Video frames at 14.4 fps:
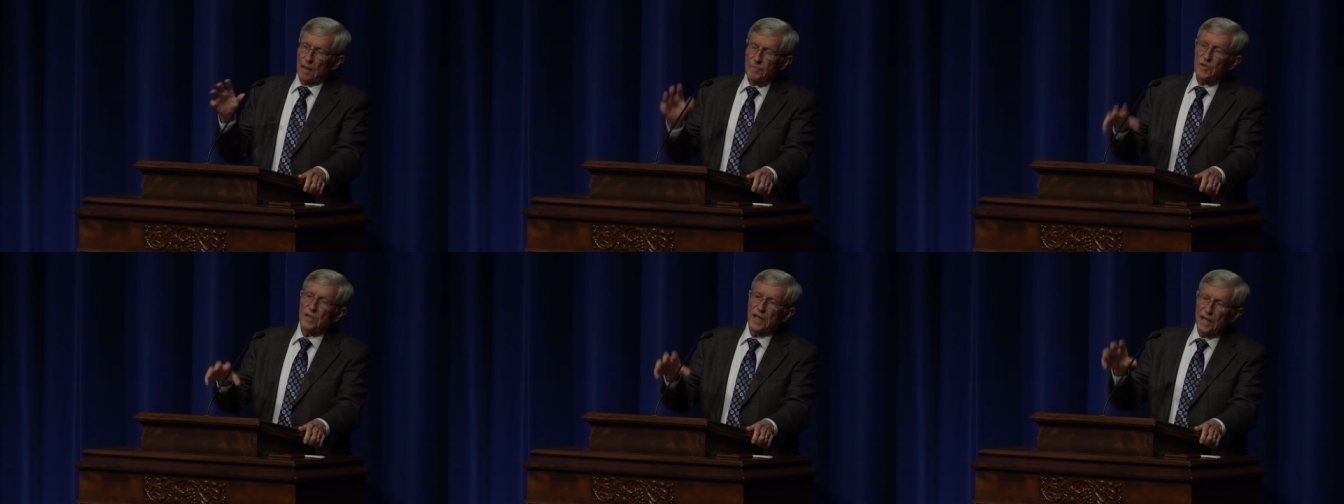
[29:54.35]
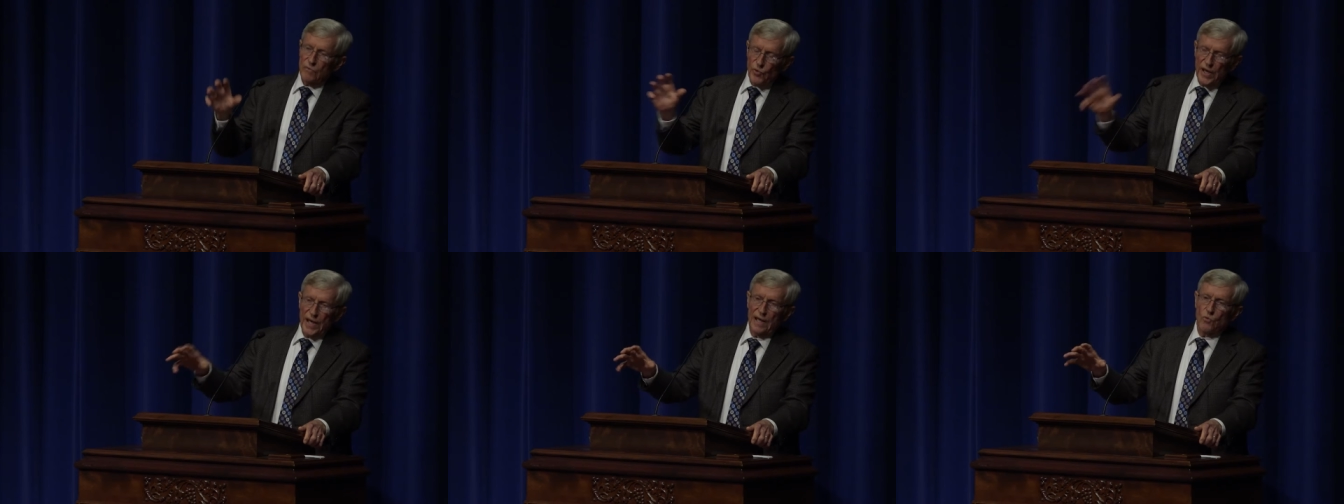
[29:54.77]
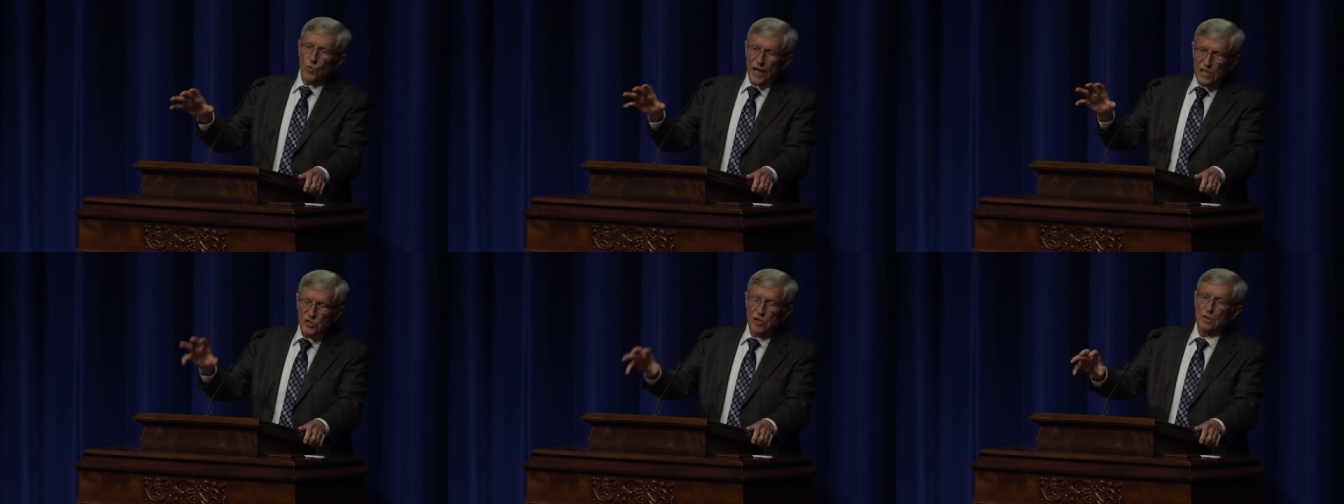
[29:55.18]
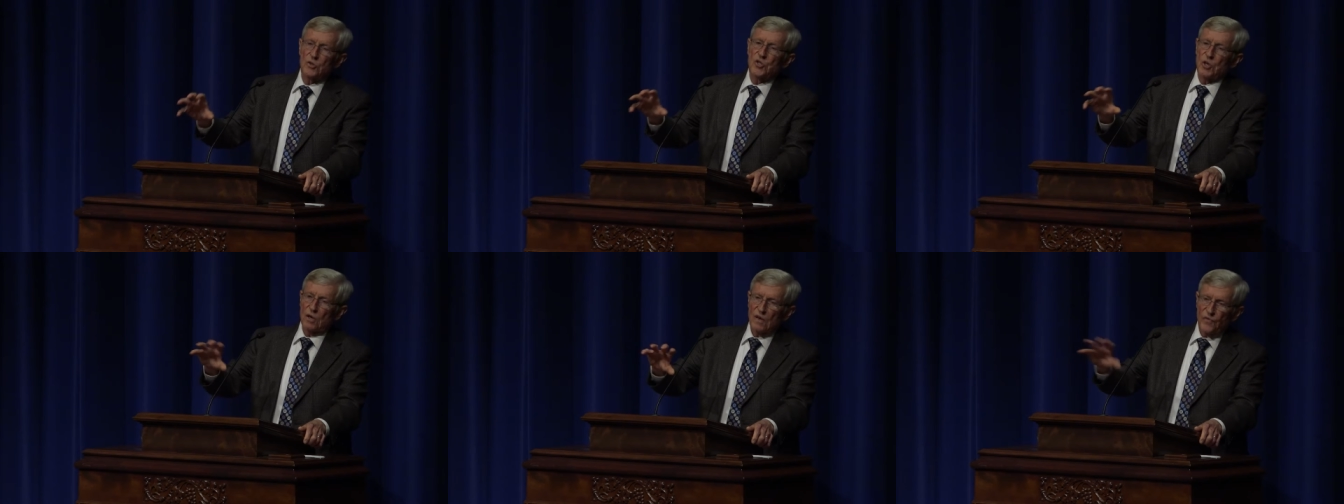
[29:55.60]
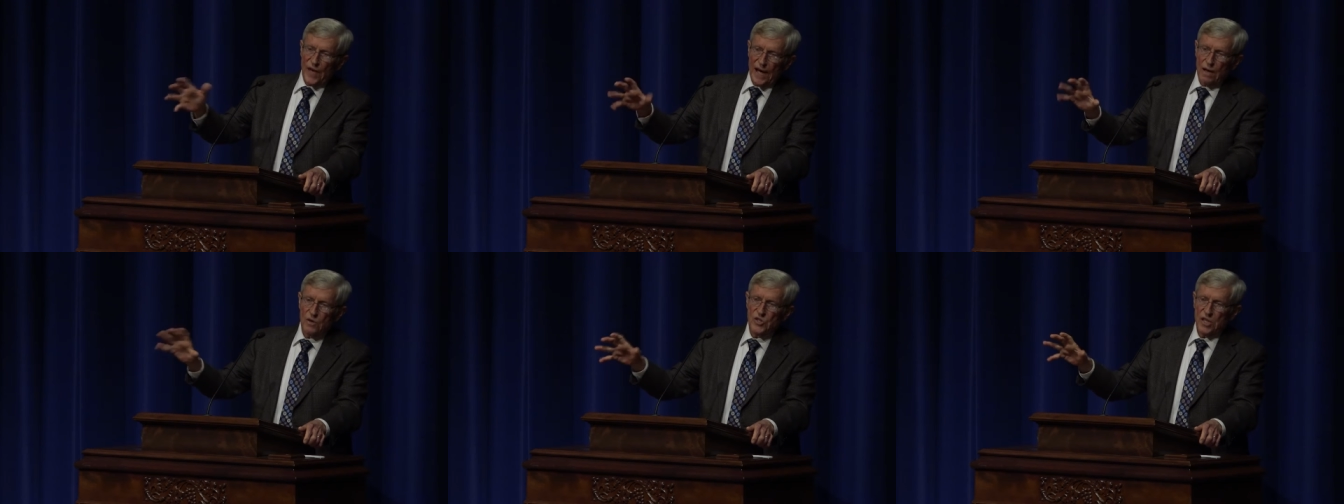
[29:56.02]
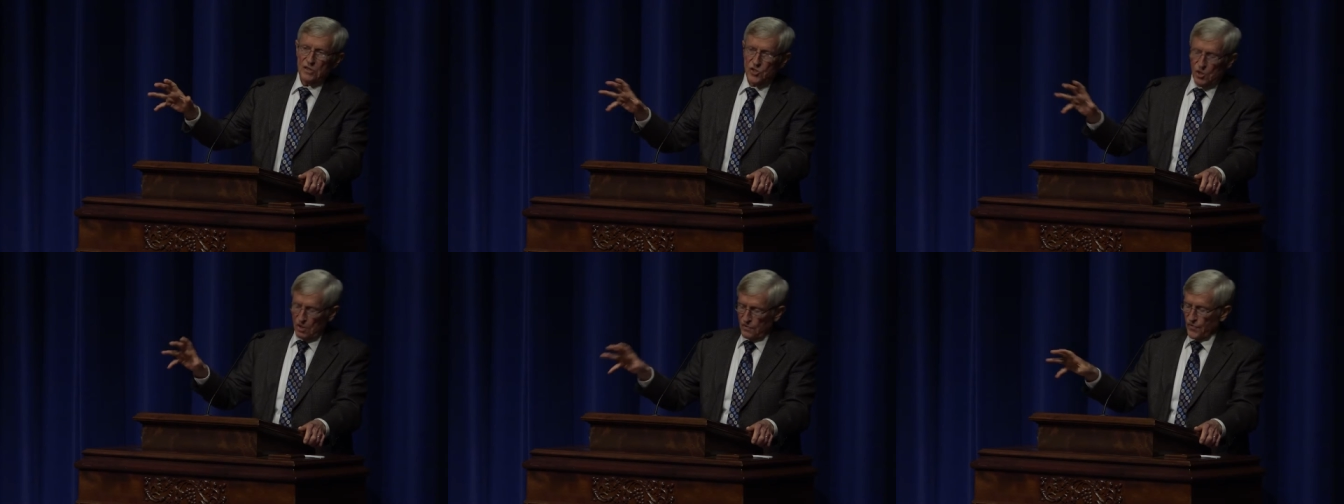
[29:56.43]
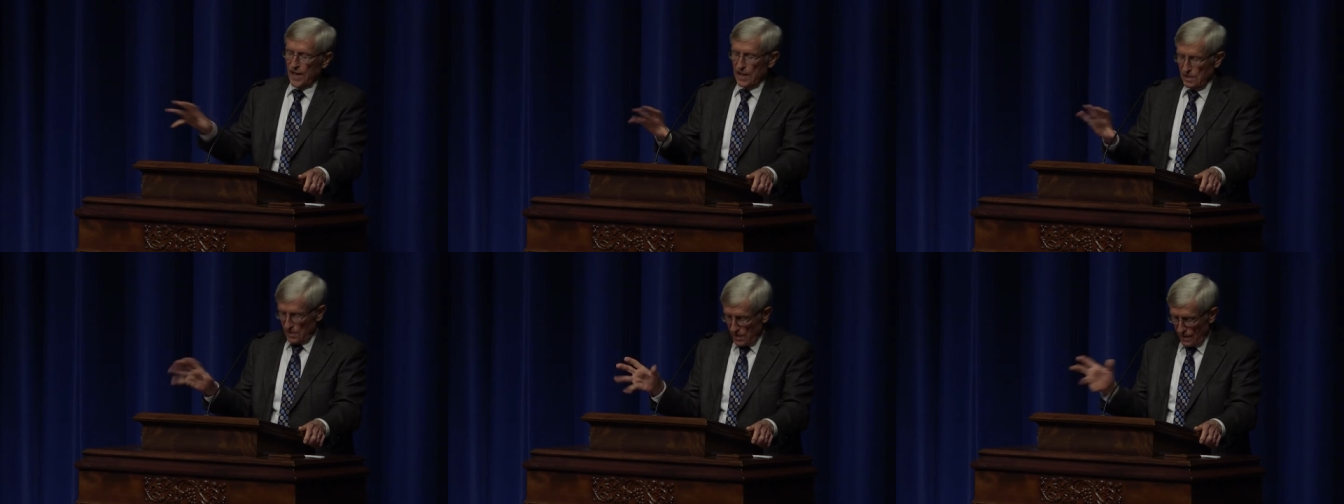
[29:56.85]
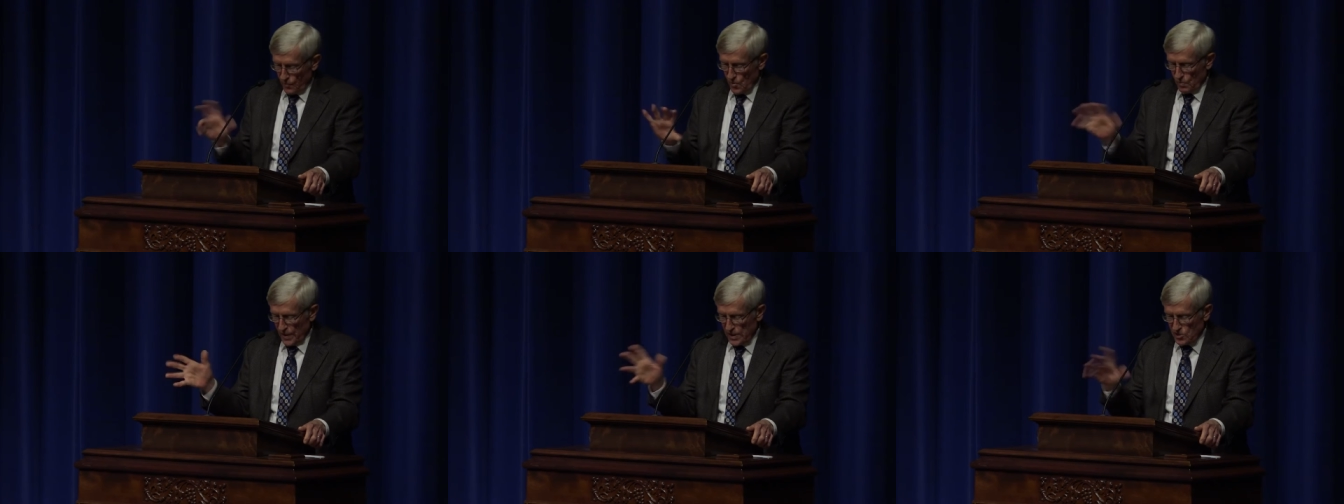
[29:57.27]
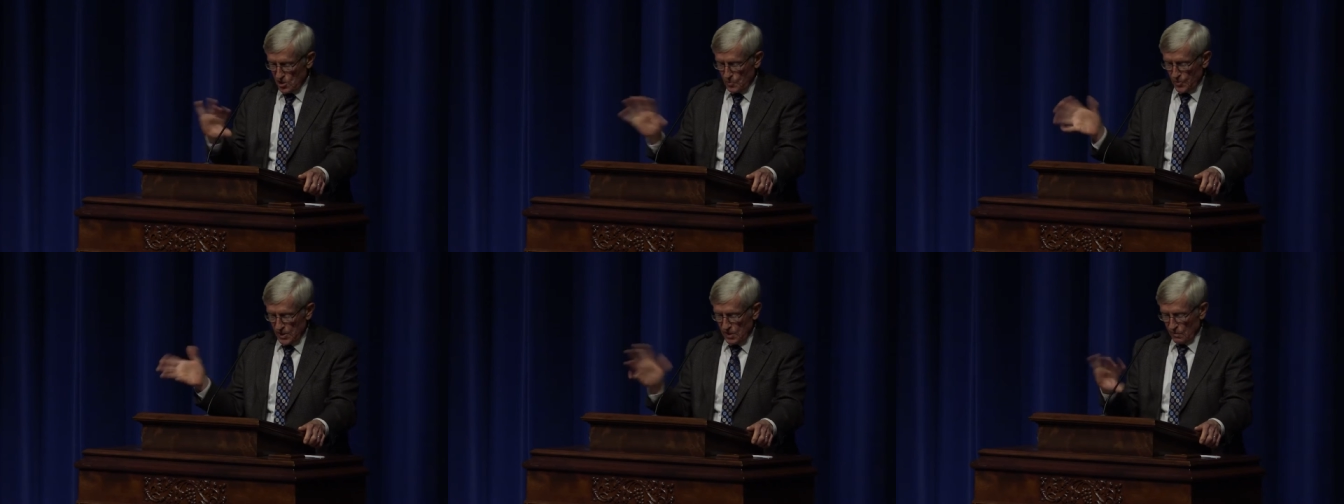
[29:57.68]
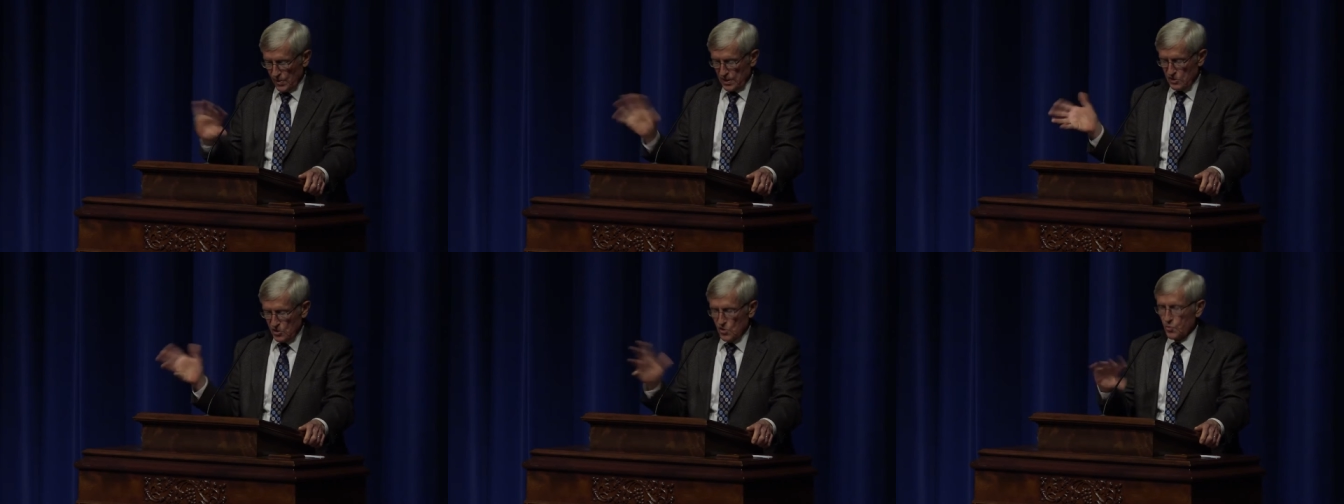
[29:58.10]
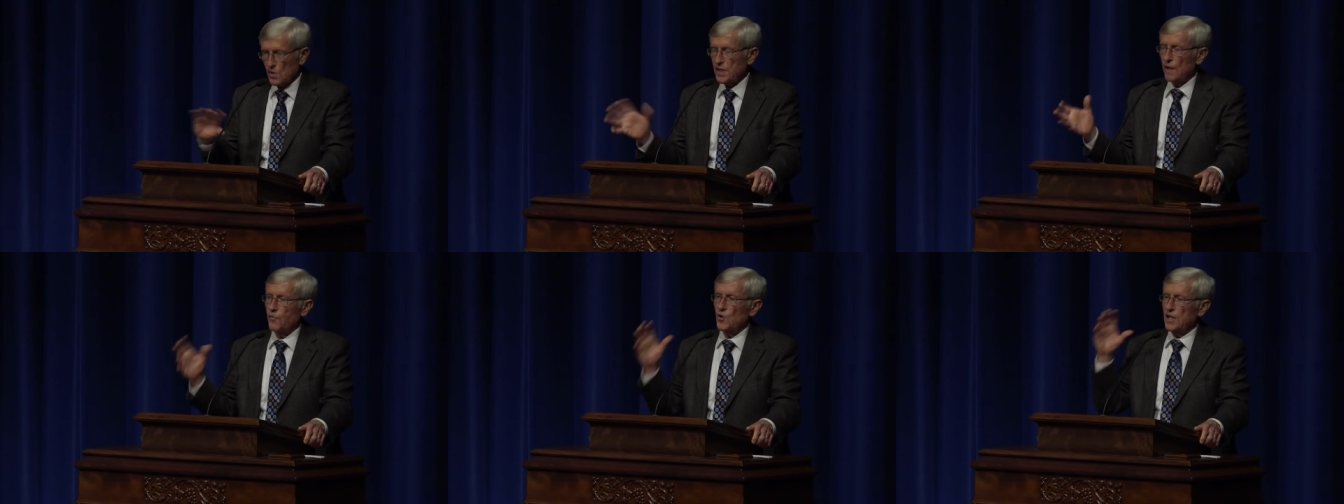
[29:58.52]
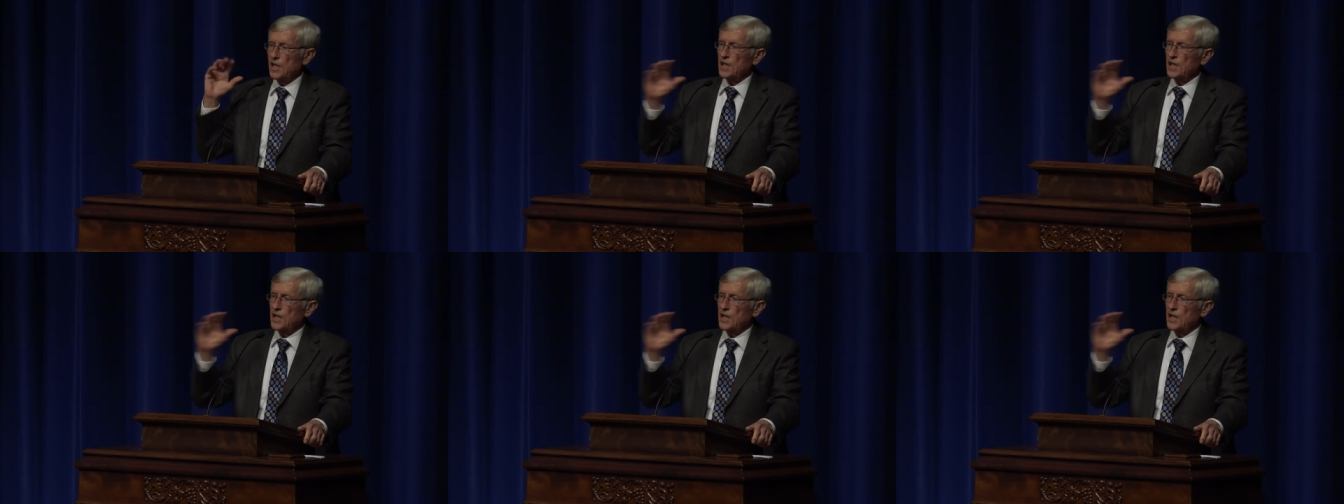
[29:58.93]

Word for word: Up to them, we had regional certifiers that certified in different regions, but the regions were different.